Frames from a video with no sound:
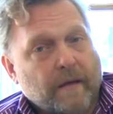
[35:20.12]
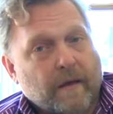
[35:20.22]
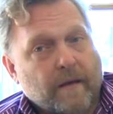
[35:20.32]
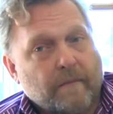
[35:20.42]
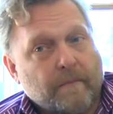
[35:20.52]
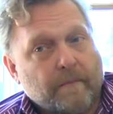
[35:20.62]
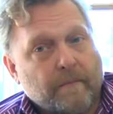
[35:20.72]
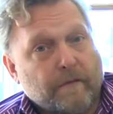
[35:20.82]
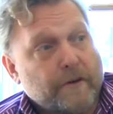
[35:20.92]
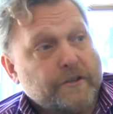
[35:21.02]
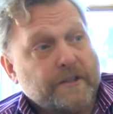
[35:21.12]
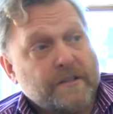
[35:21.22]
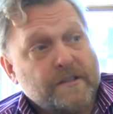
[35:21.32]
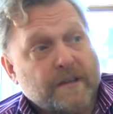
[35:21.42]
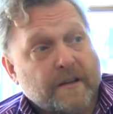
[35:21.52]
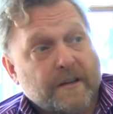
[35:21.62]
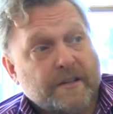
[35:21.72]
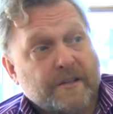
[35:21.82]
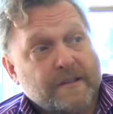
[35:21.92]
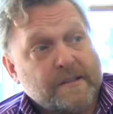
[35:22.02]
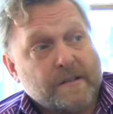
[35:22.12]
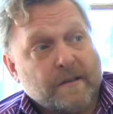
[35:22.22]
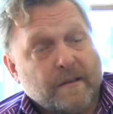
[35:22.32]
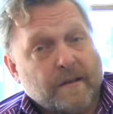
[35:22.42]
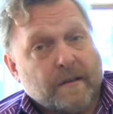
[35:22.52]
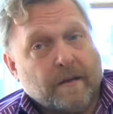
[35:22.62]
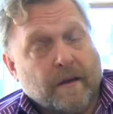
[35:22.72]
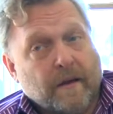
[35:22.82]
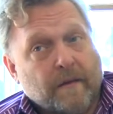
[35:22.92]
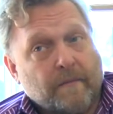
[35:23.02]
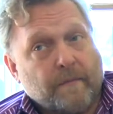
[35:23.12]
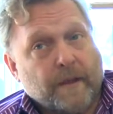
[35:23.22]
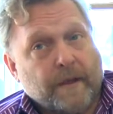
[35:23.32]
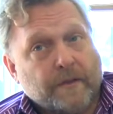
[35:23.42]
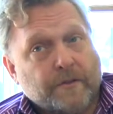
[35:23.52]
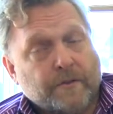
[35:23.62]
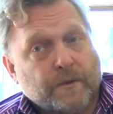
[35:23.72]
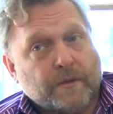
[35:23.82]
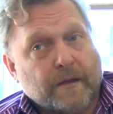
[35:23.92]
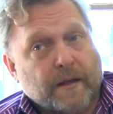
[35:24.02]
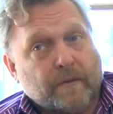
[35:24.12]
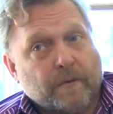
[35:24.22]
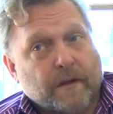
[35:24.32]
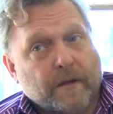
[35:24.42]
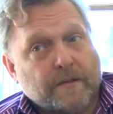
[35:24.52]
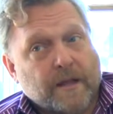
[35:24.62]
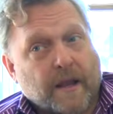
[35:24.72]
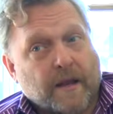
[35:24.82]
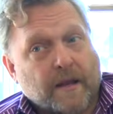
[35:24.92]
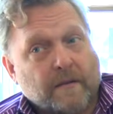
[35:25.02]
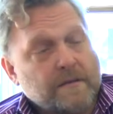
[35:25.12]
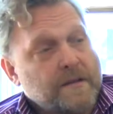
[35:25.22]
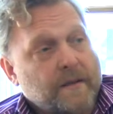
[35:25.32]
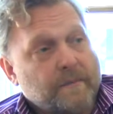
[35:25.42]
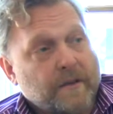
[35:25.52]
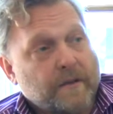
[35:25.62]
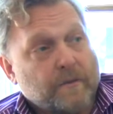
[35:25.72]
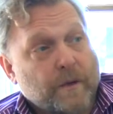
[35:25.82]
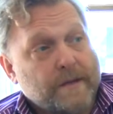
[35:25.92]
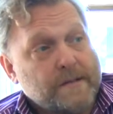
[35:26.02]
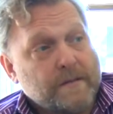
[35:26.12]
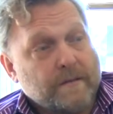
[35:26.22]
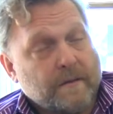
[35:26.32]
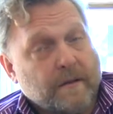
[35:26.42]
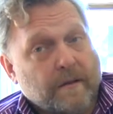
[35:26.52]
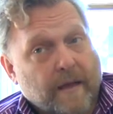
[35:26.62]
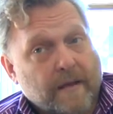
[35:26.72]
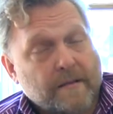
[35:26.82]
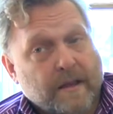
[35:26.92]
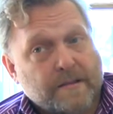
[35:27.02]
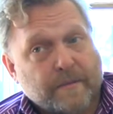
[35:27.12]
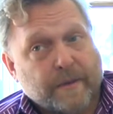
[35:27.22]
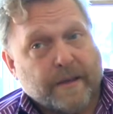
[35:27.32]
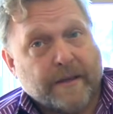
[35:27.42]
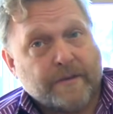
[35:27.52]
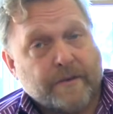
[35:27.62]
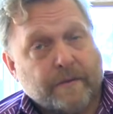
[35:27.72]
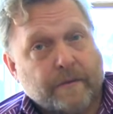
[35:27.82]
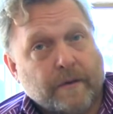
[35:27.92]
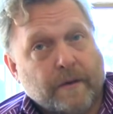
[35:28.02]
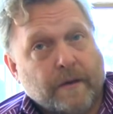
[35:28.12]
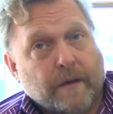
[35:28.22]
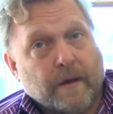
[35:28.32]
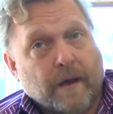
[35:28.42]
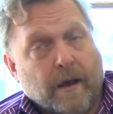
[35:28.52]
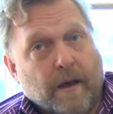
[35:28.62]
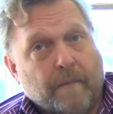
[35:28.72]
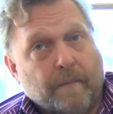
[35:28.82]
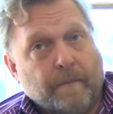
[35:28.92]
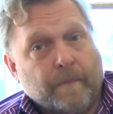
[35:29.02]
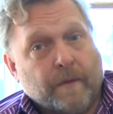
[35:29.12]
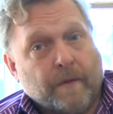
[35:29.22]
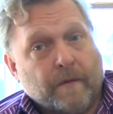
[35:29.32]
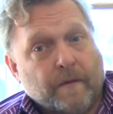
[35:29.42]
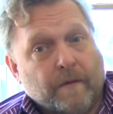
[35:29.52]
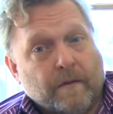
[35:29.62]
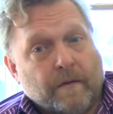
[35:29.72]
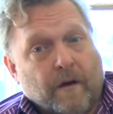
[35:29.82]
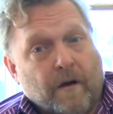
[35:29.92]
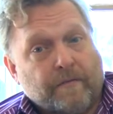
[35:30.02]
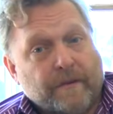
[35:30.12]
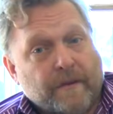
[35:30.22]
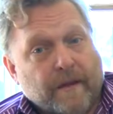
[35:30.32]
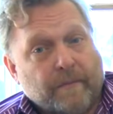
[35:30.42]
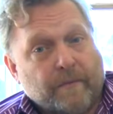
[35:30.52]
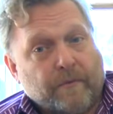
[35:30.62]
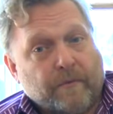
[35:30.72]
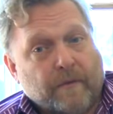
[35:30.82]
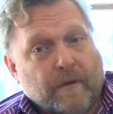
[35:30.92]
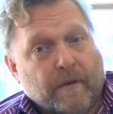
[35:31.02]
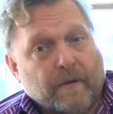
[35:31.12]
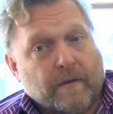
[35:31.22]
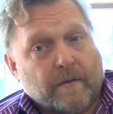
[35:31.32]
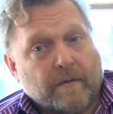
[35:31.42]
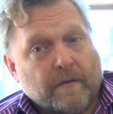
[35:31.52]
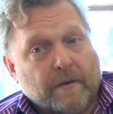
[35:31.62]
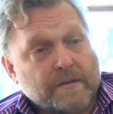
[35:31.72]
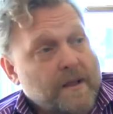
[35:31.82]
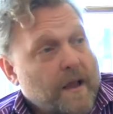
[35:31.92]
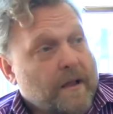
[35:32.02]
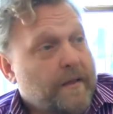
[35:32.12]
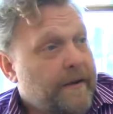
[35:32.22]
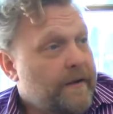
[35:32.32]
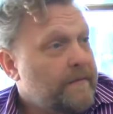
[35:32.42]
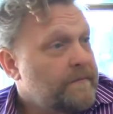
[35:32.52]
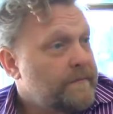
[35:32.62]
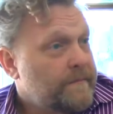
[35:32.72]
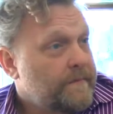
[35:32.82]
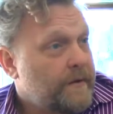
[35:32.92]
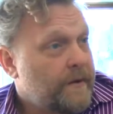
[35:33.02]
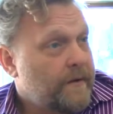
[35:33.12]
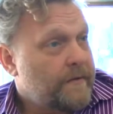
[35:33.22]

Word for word: um, versions and additions, mm-hmm. um, making sure that we're not scanning the same thing twice. Mm-hmm. You know, that, that's a big issue. Um, oftentimes uh, it's not clear, you know,